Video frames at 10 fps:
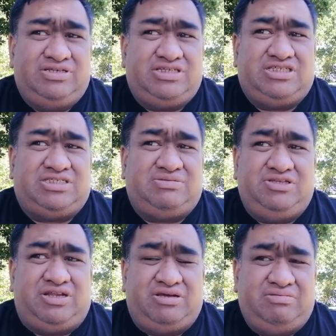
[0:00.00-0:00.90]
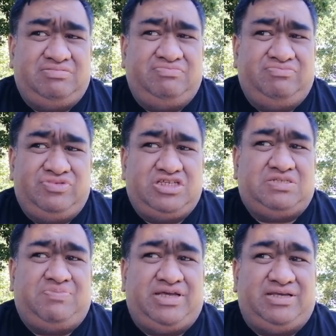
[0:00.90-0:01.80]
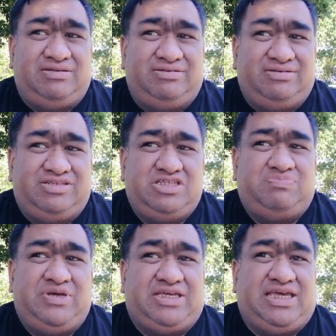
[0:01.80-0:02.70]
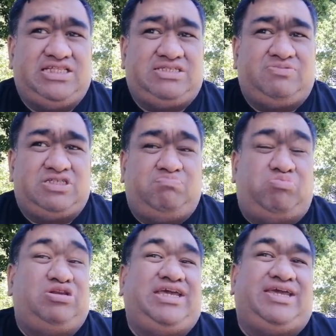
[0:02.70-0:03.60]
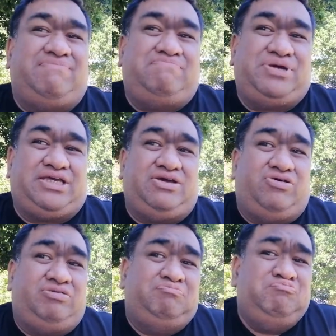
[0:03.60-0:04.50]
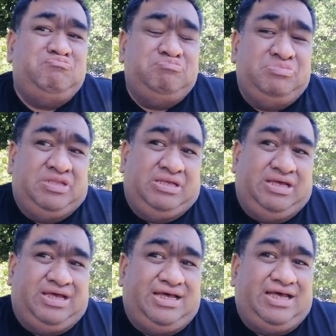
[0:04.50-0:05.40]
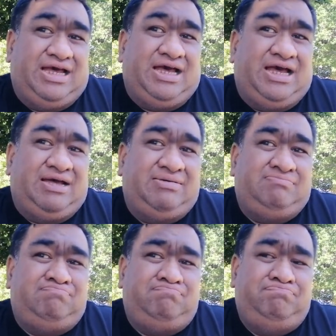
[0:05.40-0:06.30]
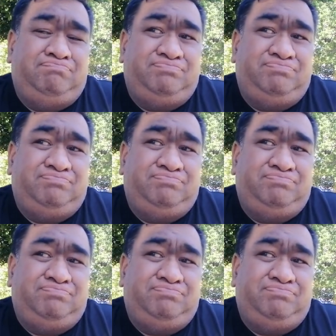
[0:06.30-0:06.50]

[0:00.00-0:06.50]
Just, you know, just being kids, just bullying and picking on. And